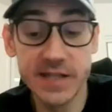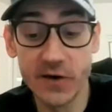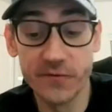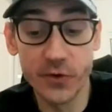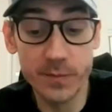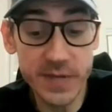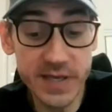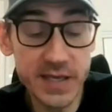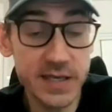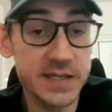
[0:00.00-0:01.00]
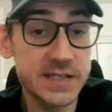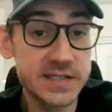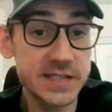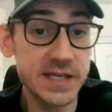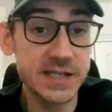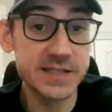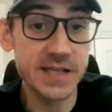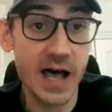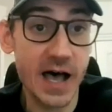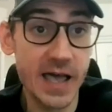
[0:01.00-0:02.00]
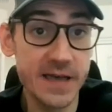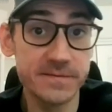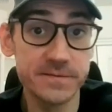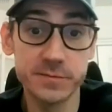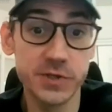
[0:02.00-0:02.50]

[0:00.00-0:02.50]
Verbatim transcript: Now, for me, since I've